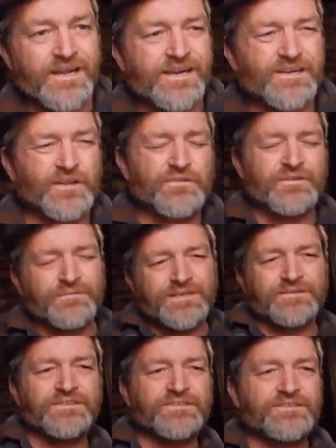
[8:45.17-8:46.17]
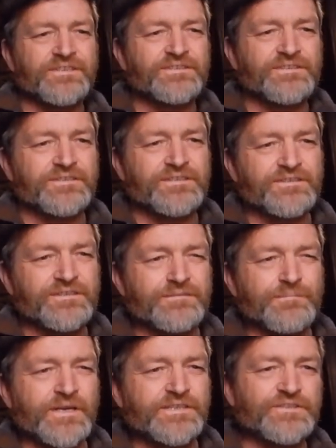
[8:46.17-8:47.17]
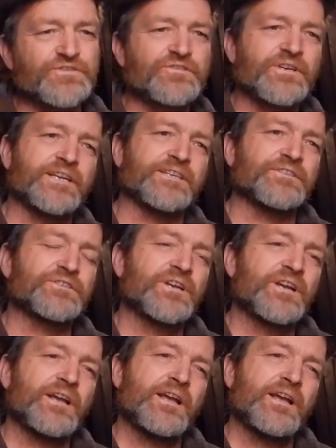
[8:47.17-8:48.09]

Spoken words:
And I thought, wow, this is mighty strange.